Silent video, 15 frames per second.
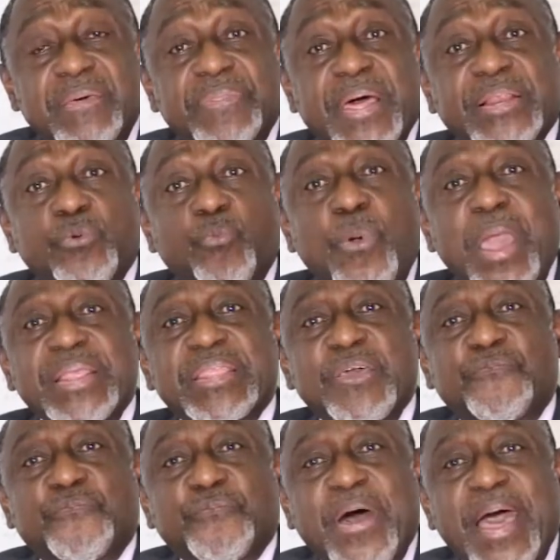That when
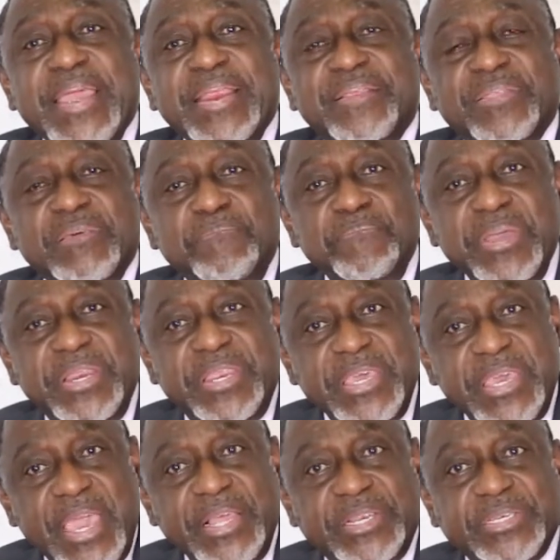they find the
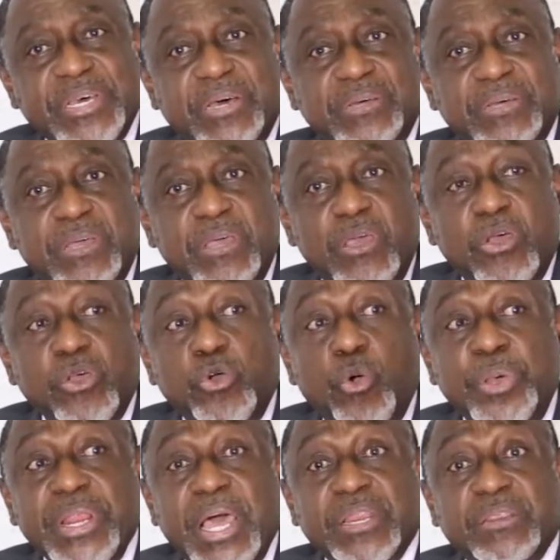mediator
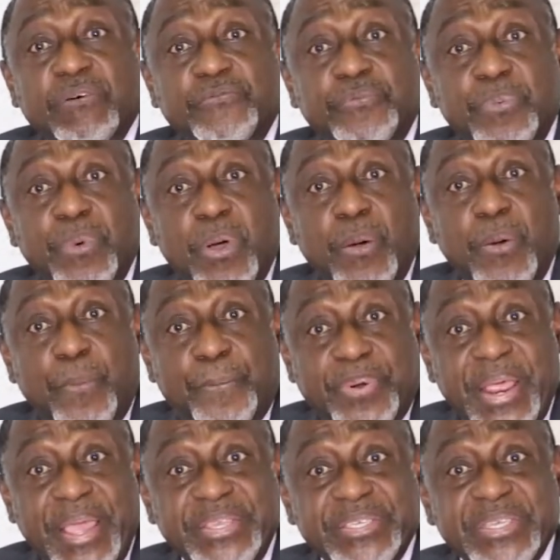going out of
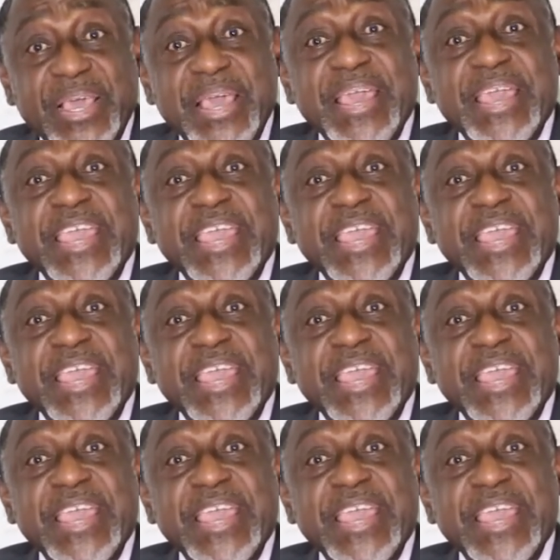place,